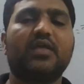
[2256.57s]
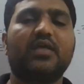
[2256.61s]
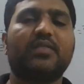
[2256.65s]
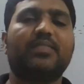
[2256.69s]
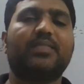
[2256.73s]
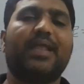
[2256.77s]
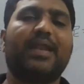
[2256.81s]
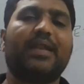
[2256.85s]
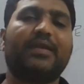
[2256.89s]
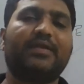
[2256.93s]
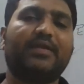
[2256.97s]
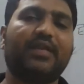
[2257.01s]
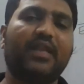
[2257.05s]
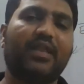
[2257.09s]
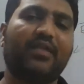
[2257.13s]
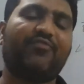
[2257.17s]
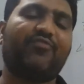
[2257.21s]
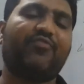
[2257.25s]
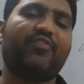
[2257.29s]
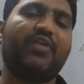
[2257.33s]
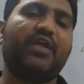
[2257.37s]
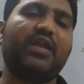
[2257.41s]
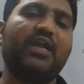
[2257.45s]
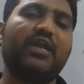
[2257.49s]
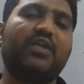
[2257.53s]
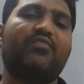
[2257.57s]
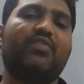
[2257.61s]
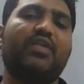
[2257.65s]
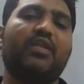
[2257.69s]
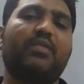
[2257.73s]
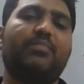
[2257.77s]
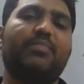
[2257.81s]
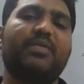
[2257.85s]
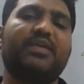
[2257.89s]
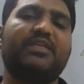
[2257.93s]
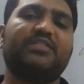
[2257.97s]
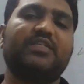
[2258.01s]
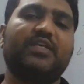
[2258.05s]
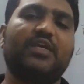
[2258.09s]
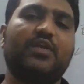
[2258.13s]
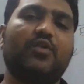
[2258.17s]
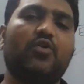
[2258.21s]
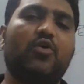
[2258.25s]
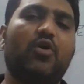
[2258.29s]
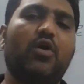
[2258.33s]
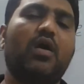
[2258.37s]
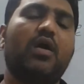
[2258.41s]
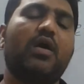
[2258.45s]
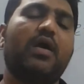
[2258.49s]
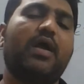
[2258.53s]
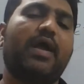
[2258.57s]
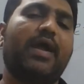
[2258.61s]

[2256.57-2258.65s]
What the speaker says: The electric field will be 0